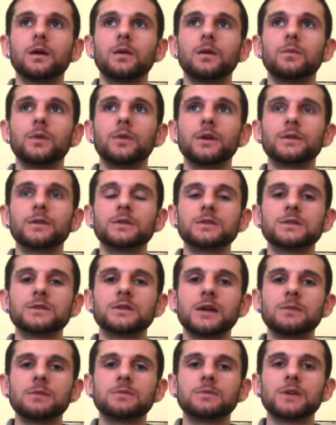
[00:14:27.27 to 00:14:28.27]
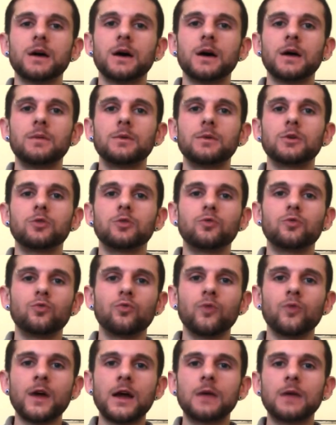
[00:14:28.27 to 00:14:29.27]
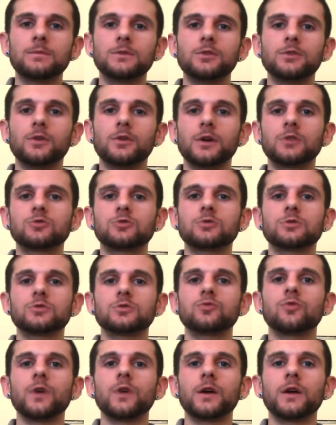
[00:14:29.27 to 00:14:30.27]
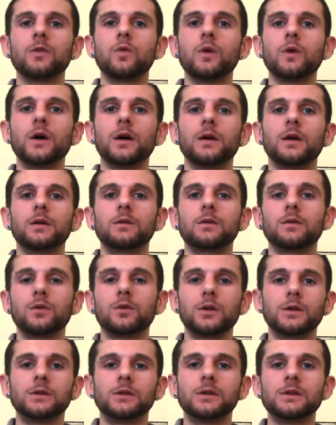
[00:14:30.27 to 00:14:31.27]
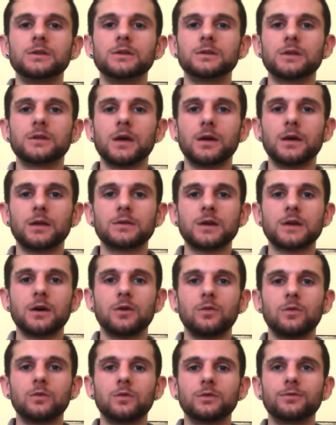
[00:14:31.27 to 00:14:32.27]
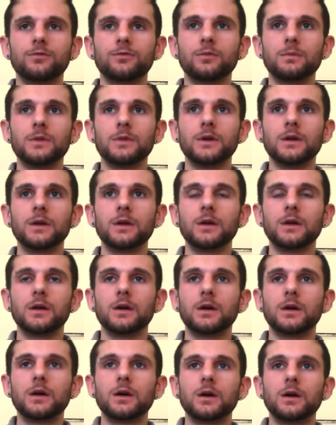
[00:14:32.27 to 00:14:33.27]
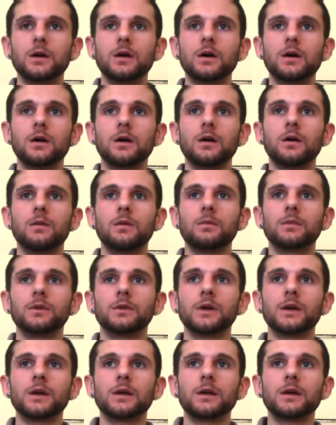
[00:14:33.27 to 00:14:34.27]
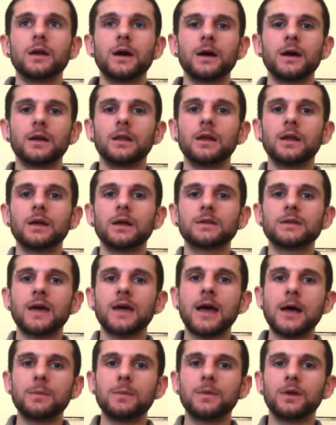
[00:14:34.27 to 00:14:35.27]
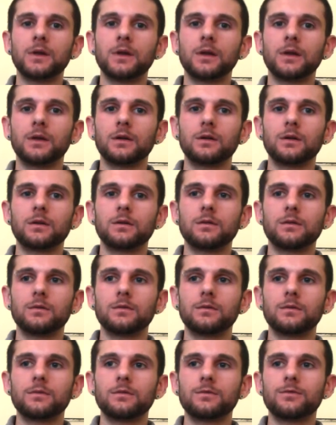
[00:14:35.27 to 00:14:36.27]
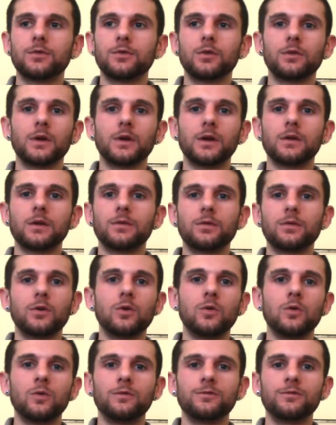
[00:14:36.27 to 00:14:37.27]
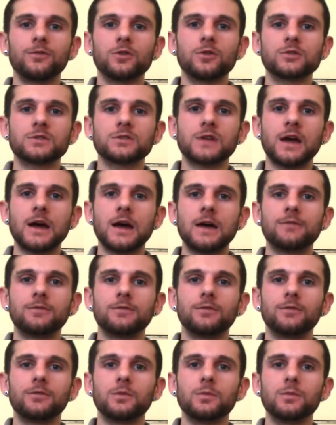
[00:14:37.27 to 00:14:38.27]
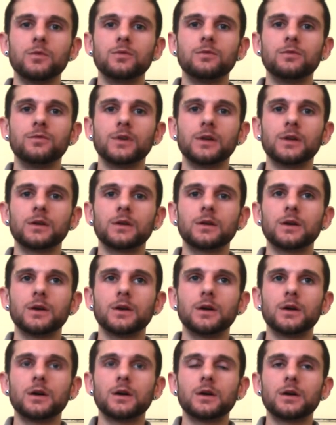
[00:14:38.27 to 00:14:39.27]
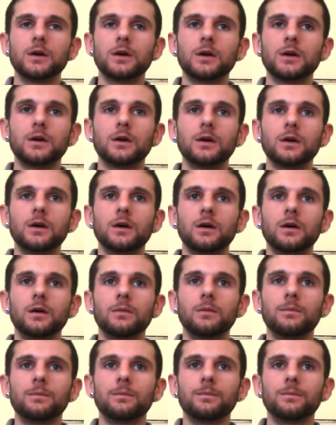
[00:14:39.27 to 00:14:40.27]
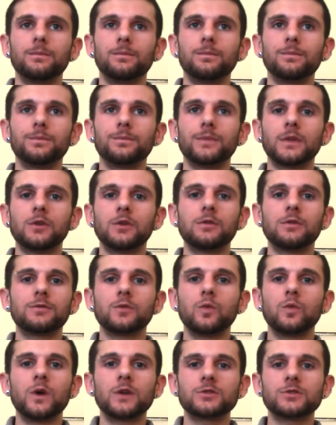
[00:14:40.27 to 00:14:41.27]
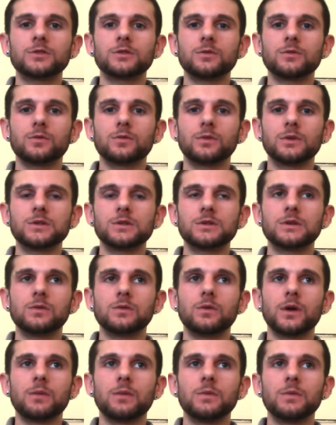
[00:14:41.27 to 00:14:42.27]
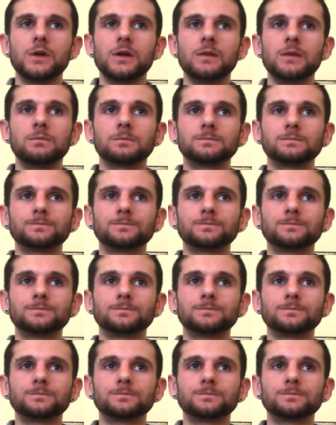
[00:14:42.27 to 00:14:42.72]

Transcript: but at the same time, it grabbed your interest right away. Or at least that's how it was for me. Like, not a lot's happening for, like, the whole first half of the movie. You have to watch it to really see what I mean.